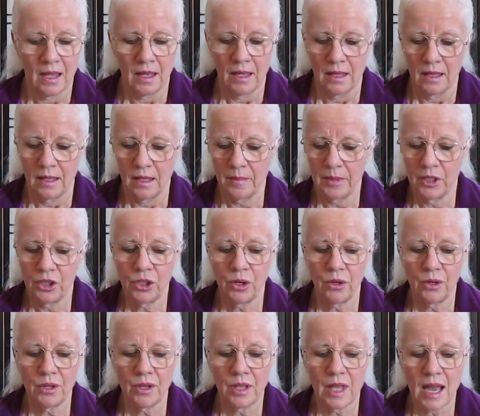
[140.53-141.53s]
Let me show
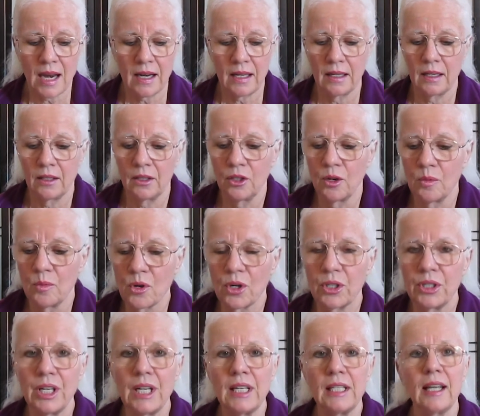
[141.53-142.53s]
you that in a little more
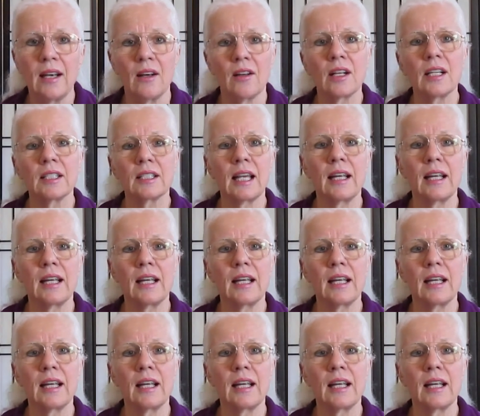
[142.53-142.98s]
detail because